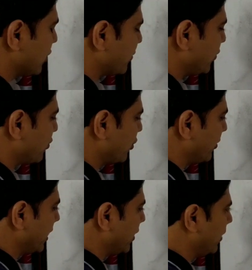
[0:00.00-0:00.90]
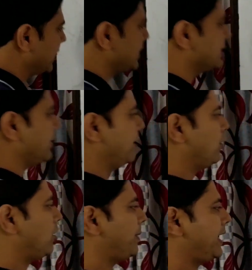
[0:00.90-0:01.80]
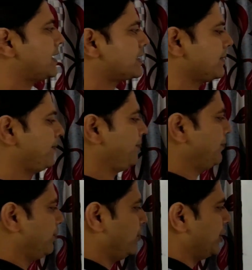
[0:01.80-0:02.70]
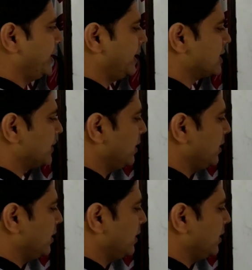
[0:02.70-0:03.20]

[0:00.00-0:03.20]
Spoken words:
or put. What is the value of x? Putting this